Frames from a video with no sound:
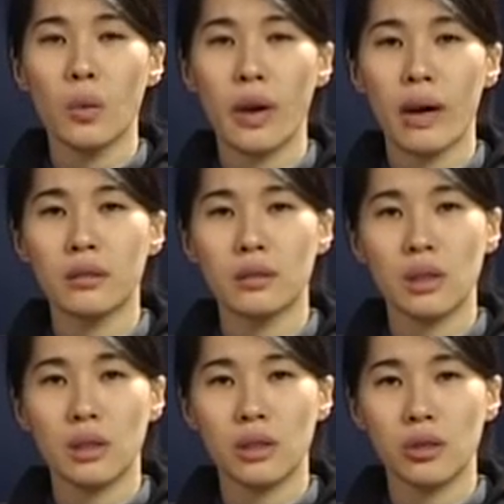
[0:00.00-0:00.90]
when
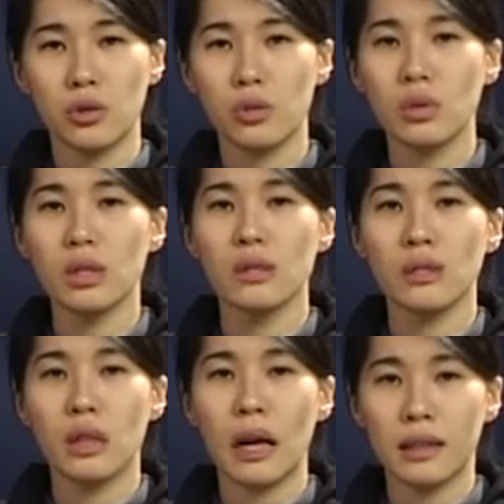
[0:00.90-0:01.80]
the
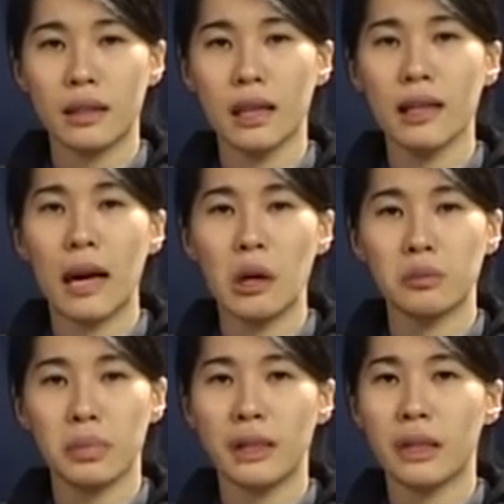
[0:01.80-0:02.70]
students are kicked
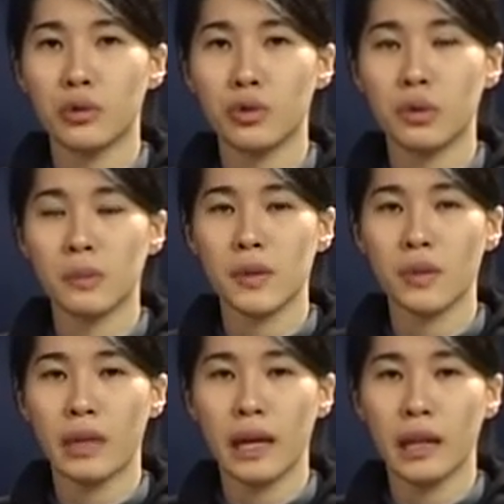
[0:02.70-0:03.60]
out by their groups.
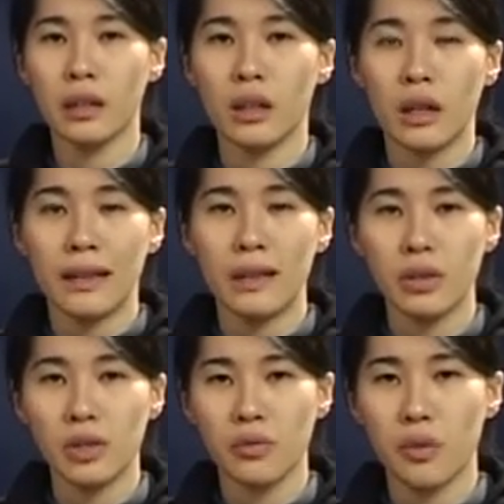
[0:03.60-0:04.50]
Okay. Now
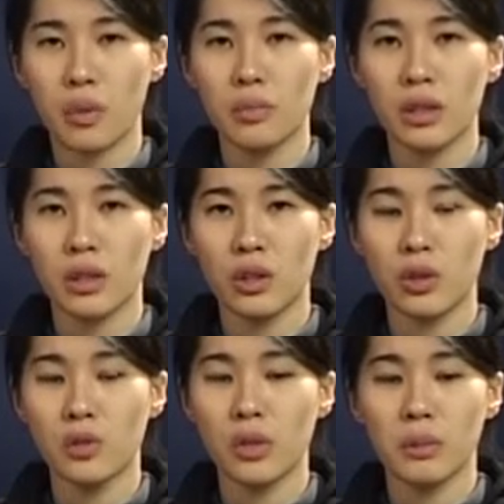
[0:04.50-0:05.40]
this forms a
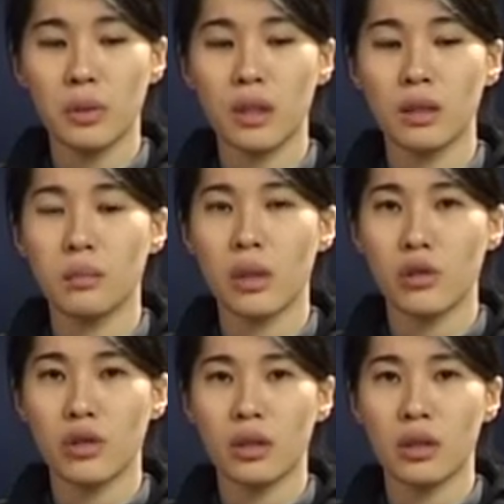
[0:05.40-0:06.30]
huge peer
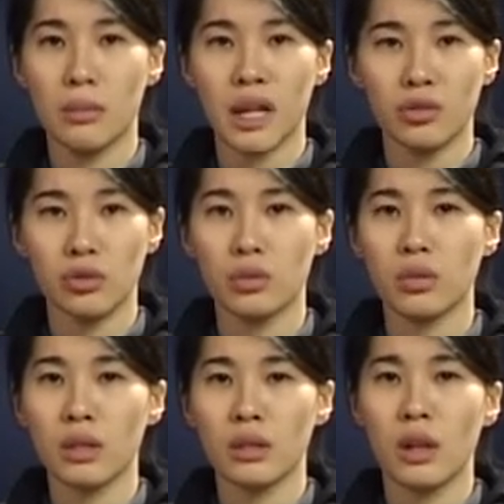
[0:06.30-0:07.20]
pressure among
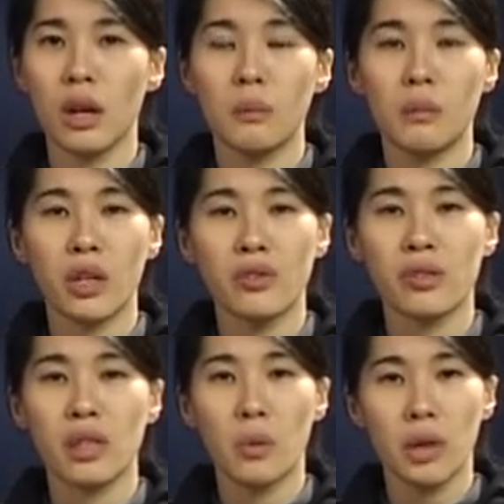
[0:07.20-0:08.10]
students
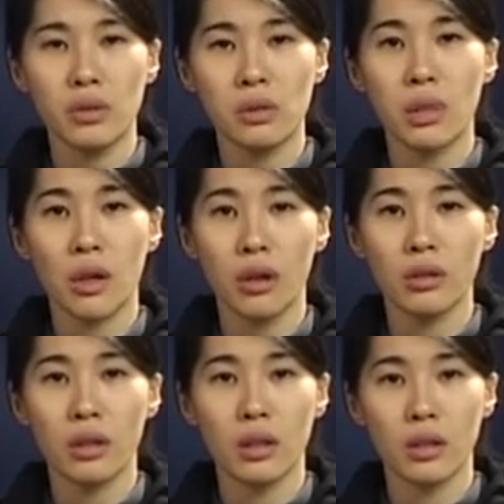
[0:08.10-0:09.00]
because they want to
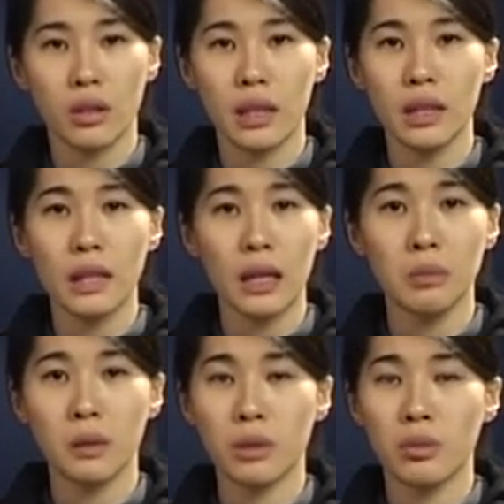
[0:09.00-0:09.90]
belong. Okay, young
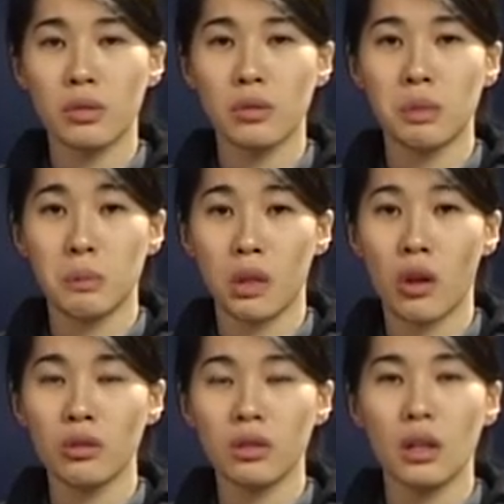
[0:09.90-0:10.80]
people want to be
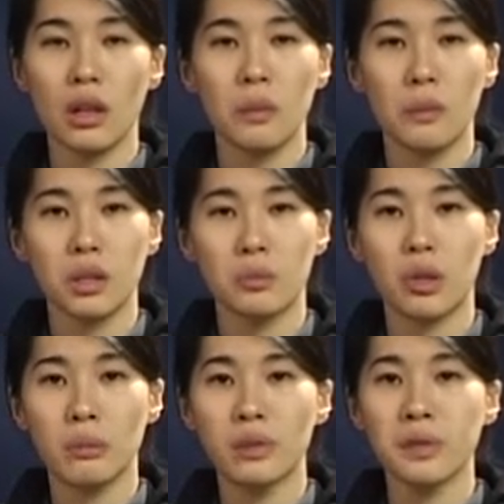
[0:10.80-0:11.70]
belonged, but the
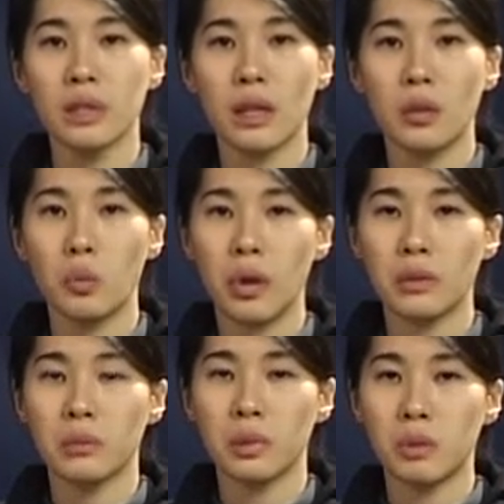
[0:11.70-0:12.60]
problem is that
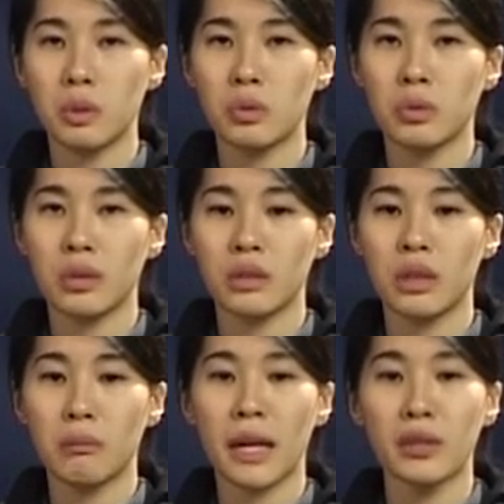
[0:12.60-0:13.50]
what people do is
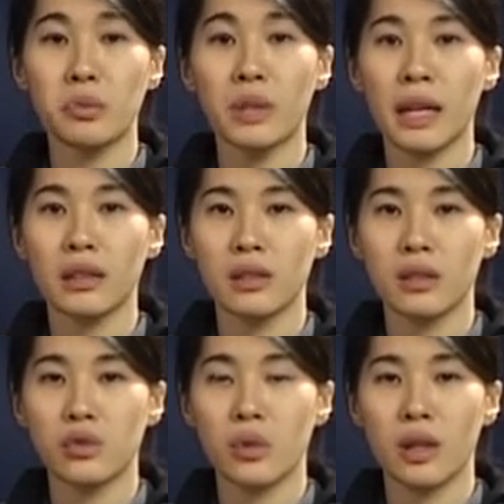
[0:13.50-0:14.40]
they manipulate the
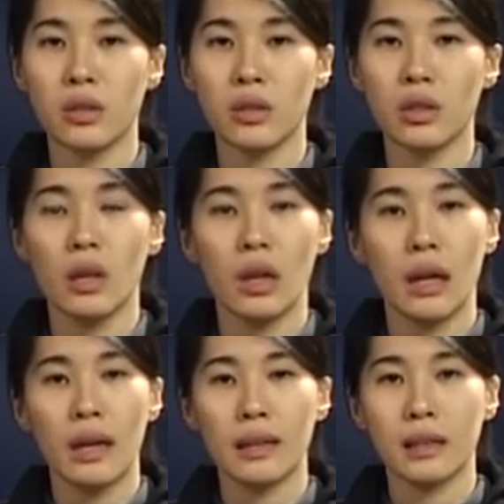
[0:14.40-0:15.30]
situation
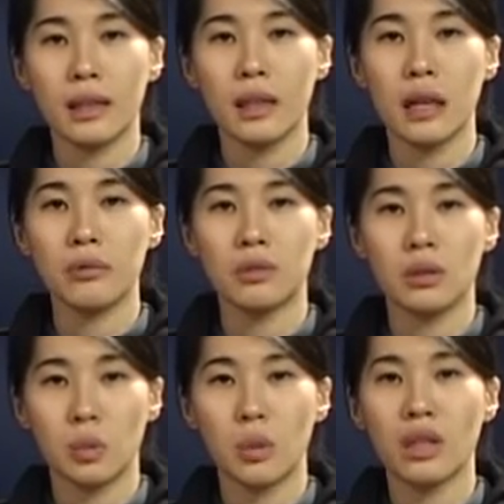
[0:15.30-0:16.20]
and they kick out
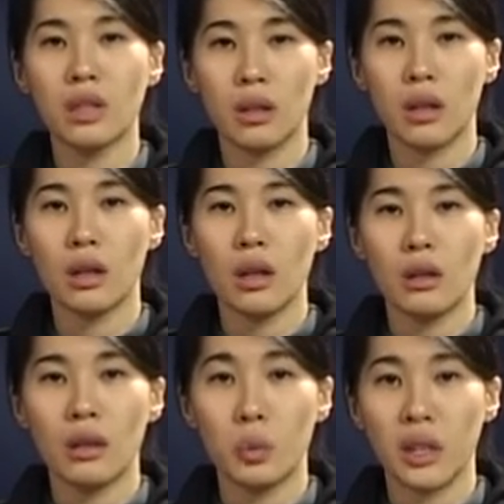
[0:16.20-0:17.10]
the weaker
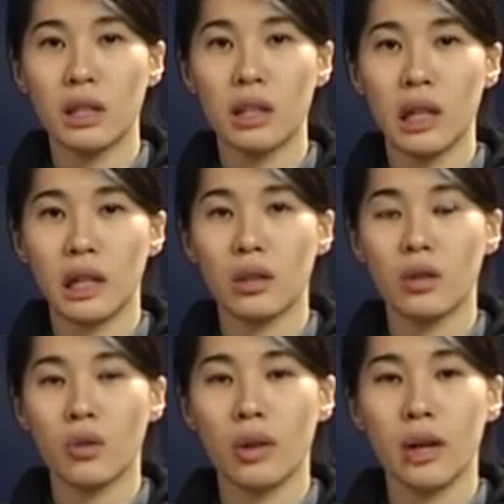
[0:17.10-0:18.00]
link.
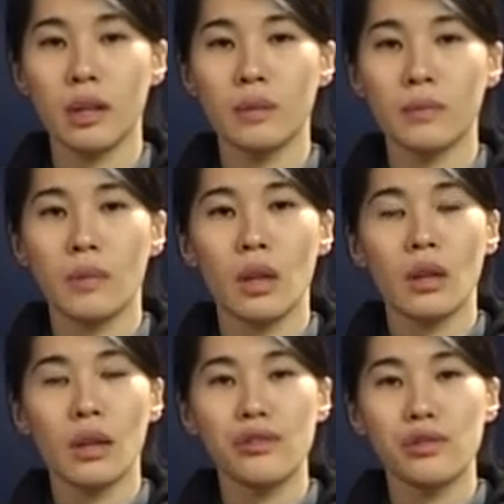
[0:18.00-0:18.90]
Okay.
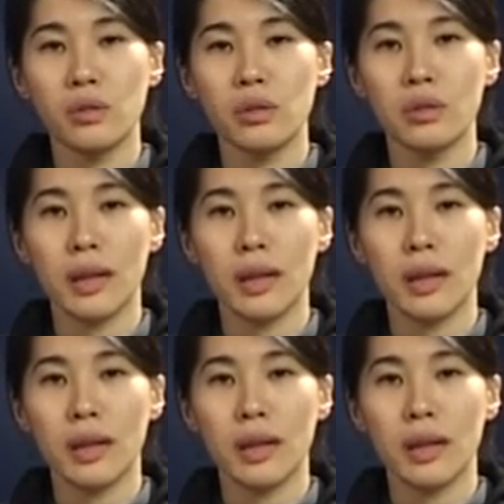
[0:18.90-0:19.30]
Now, social